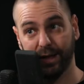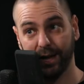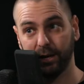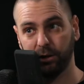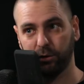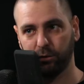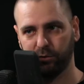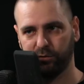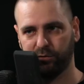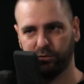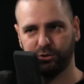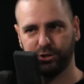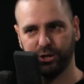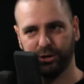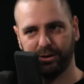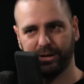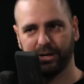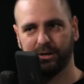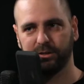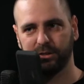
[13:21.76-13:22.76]
thank you for
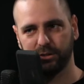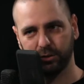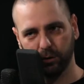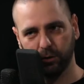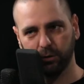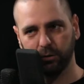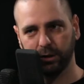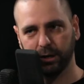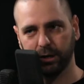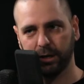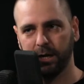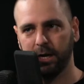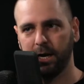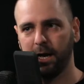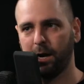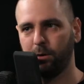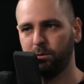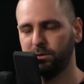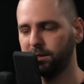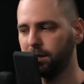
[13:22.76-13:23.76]
sharing our story.
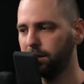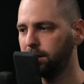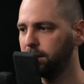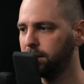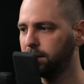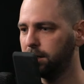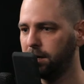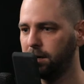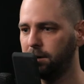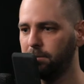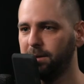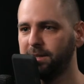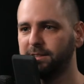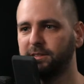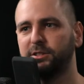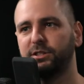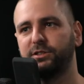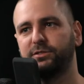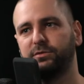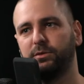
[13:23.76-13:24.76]
I was wow. getting uh,
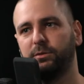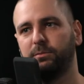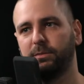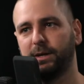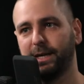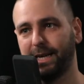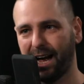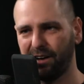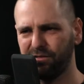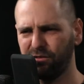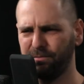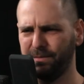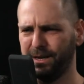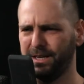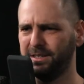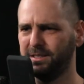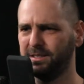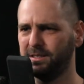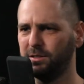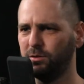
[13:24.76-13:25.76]
messages from
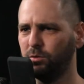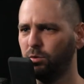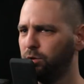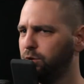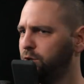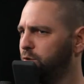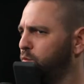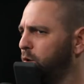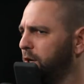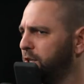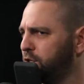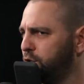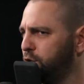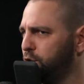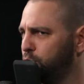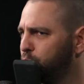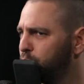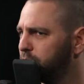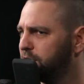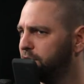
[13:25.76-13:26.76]
governments who want to
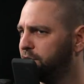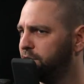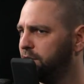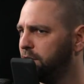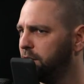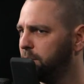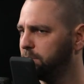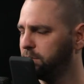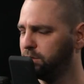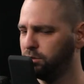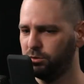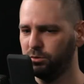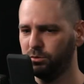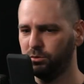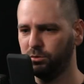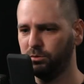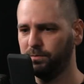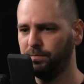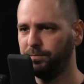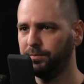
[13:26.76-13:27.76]
use the film
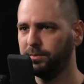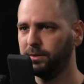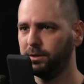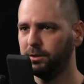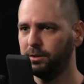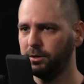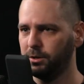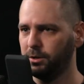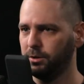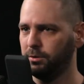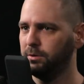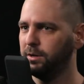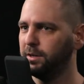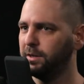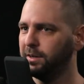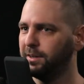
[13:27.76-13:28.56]
to, you know,